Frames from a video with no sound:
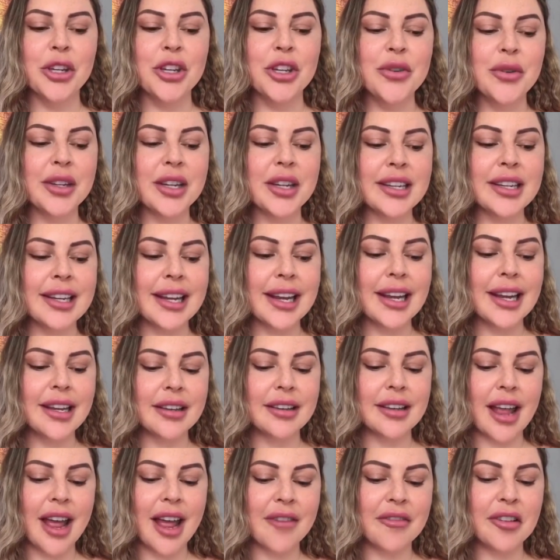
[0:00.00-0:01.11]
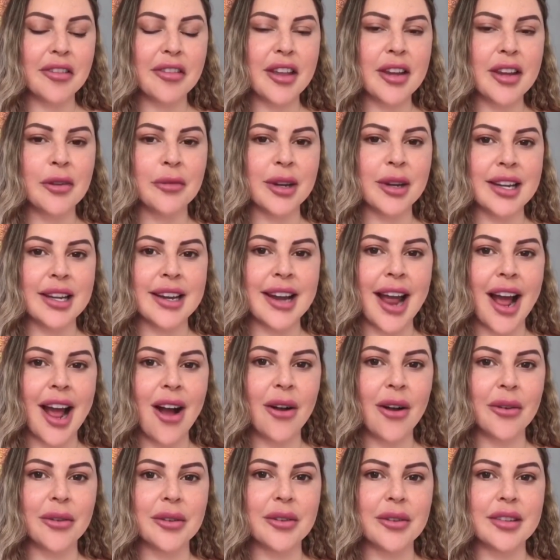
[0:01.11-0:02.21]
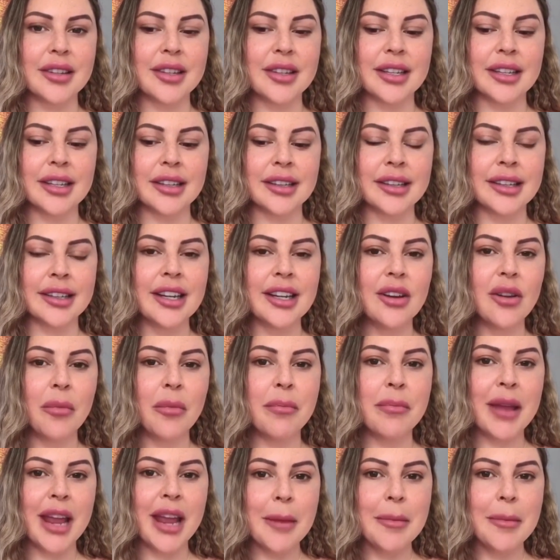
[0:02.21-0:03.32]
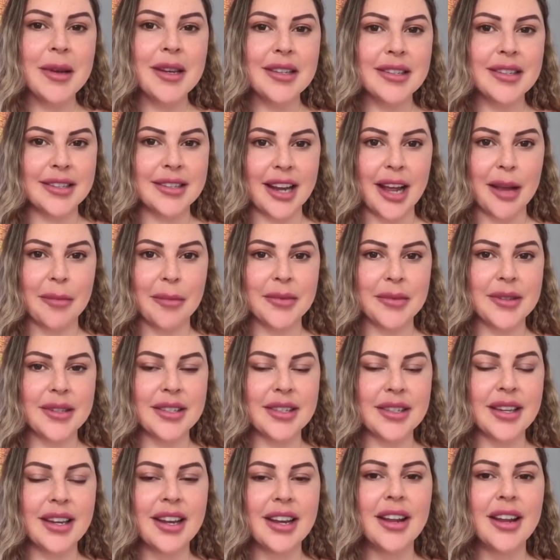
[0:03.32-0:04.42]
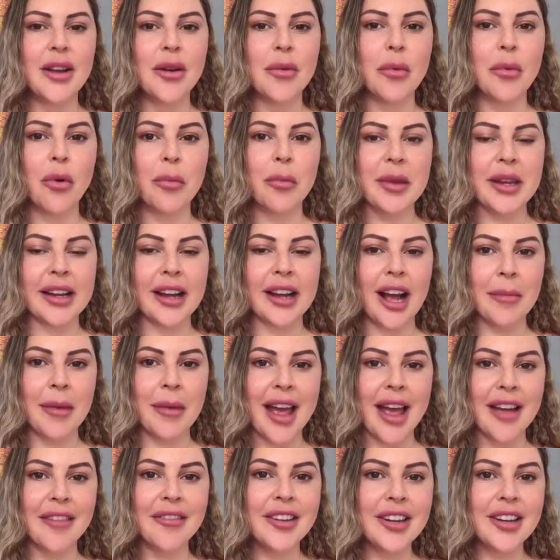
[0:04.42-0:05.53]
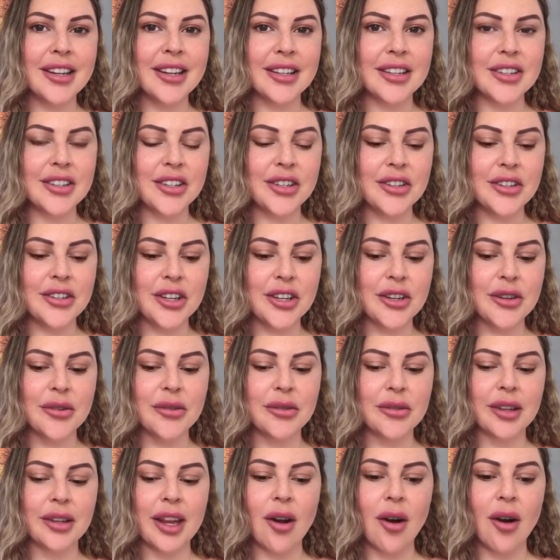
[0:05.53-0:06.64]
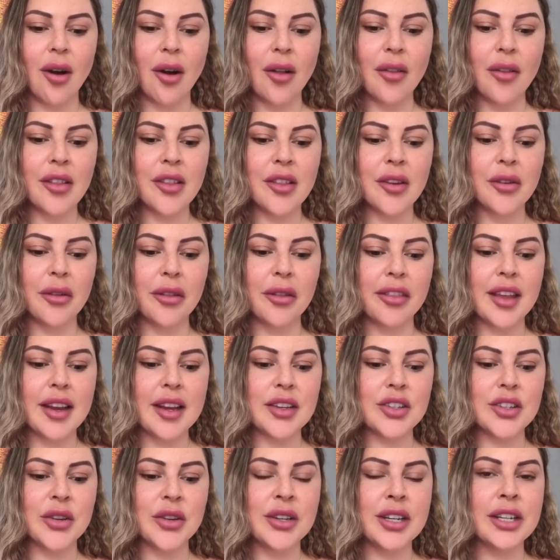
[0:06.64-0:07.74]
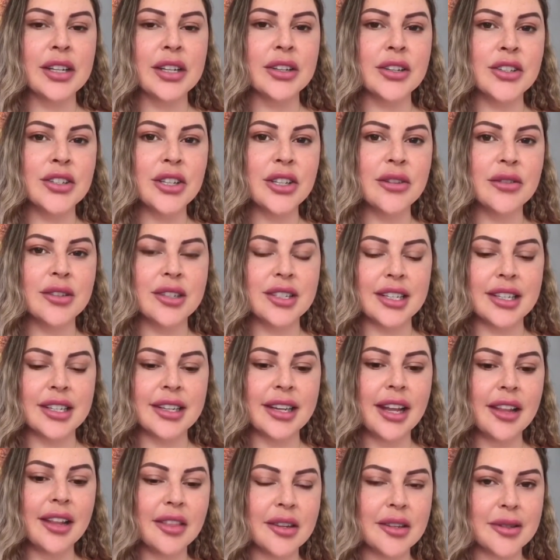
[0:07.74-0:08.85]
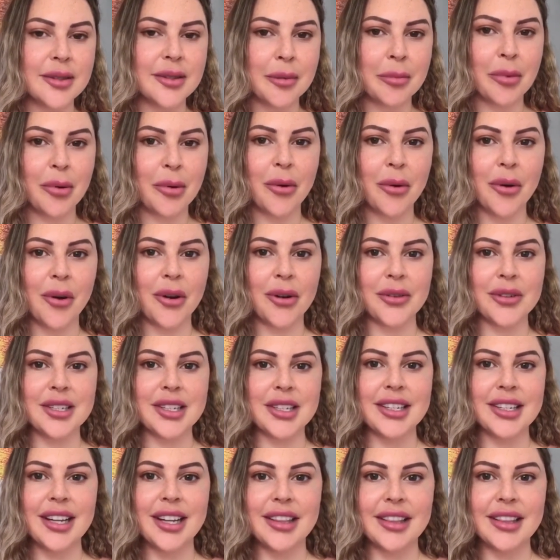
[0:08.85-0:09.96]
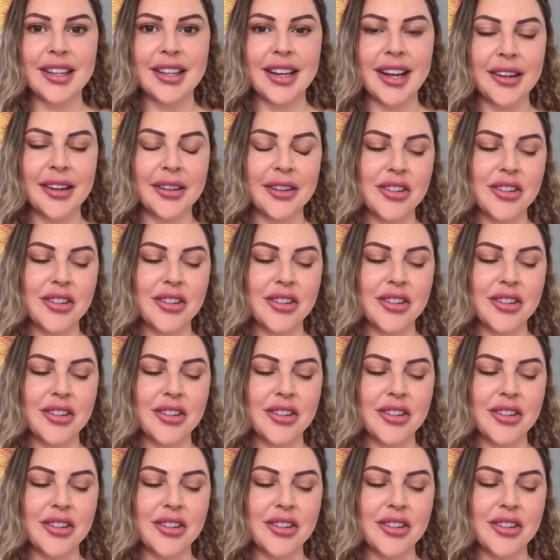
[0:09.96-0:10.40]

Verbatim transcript: when you can get everything written out, the little baby steps will become evident to you. Like all the little things you need to do to get the support or to get the